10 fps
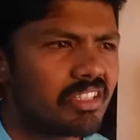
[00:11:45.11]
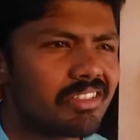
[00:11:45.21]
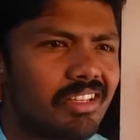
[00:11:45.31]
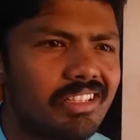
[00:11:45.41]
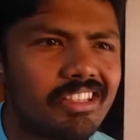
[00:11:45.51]

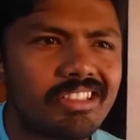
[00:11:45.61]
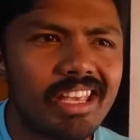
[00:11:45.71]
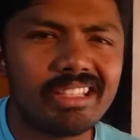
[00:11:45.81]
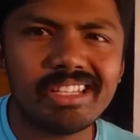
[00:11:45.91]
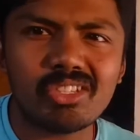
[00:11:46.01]
Is is it
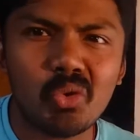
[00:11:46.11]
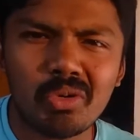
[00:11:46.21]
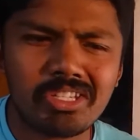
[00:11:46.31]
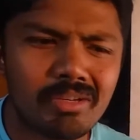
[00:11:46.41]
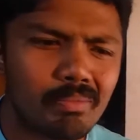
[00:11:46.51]
saying this
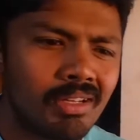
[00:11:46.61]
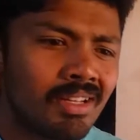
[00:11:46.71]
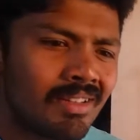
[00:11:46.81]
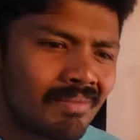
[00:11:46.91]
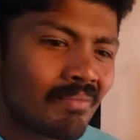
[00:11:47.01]
ownership?
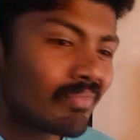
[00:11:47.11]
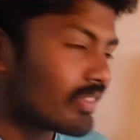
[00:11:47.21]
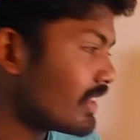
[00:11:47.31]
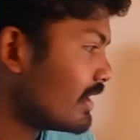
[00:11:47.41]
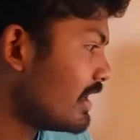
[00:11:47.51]

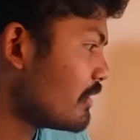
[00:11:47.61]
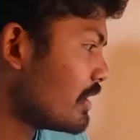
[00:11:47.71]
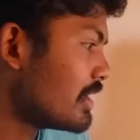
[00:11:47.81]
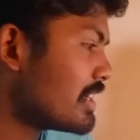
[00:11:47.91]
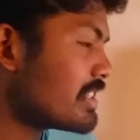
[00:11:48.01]

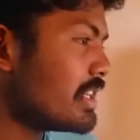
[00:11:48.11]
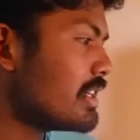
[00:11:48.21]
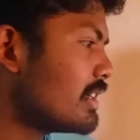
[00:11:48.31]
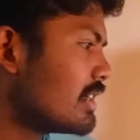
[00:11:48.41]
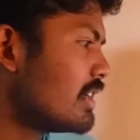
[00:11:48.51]
Anyway, let's
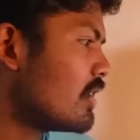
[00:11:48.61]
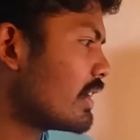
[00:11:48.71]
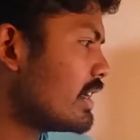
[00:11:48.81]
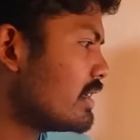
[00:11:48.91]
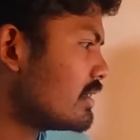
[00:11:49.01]
see.
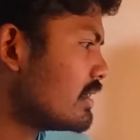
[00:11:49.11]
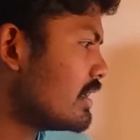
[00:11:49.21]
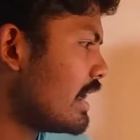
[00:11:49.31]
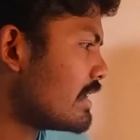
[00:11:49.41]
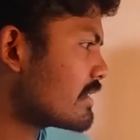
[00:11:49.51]
Okay,
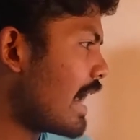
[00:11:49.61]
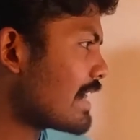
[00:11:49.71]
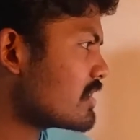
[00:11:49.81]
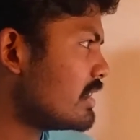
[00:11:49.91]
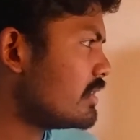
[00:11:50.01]
it's
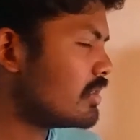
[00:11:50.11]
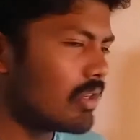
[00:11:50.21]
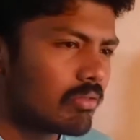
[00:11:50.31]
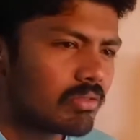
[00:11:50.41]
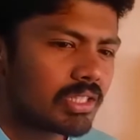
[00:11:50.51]
actually
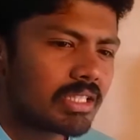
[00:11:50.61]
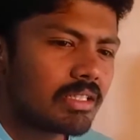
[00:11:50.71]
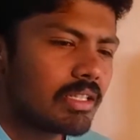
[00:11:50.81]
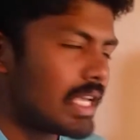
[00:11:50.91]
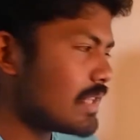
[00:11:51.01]
you know
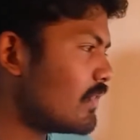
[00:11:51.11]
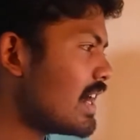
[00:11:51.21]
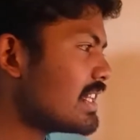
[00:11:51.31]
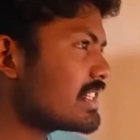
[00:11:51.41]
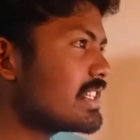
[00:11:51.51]
his
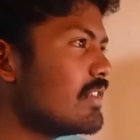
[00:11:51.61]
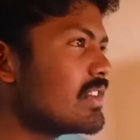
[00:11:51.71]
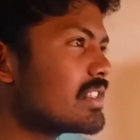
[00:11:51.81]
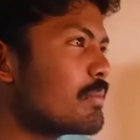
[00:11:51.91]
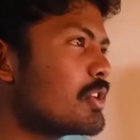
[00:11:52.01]
father is
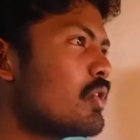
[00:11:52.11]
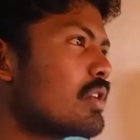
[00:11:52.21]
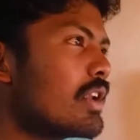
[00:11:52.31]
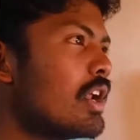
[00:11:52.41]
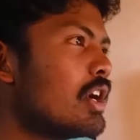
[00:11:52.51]
giving something to
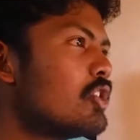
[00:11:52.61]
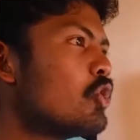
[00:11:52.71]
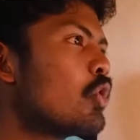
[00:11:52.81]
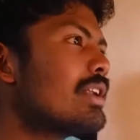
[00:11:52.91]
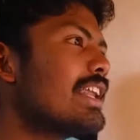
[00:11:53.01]
Oden.
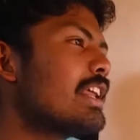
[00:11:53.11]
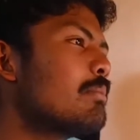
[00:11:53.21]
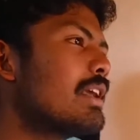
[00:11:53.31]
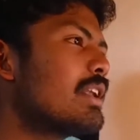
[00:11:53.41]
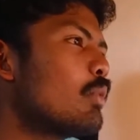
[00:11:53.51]
Don't let
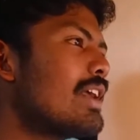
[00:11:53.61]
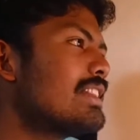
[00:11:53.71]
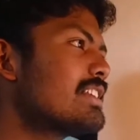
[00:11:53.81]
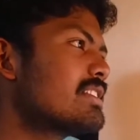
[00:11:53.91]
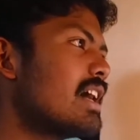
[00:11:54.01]
him get
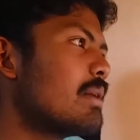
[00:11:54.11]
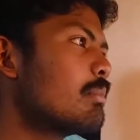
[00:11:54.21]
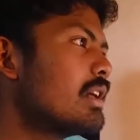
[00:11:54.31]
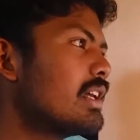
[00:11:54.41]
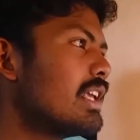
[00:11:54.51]
away this
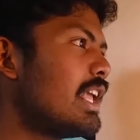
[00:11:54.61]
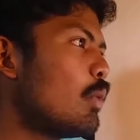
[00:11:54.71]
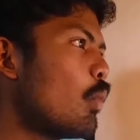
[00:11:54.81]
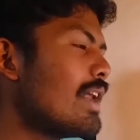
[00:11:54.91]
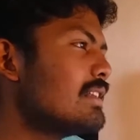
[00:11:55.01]
time.
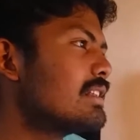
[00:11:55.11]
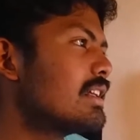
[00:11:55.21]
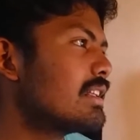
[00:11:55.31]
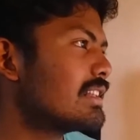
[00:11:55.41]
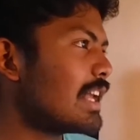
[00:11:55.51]
He
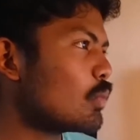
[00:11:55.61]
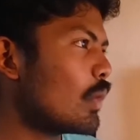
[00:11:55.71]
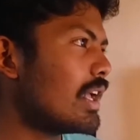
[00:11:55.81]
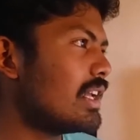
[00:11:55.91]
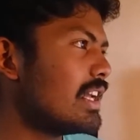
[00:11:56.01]
went
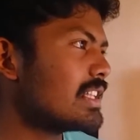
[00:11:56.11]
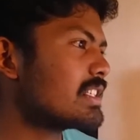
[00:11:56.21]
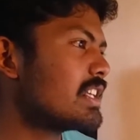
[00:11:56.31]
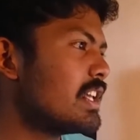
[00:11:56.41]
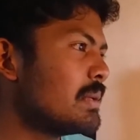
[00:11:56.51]
that way.
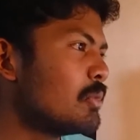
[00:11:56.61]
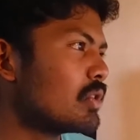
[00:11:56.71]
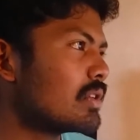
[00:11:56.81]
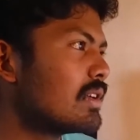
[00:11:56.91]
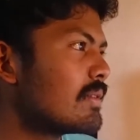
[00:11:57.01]
It's
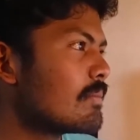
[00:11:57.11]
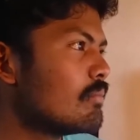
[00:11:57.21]
Kin'emon.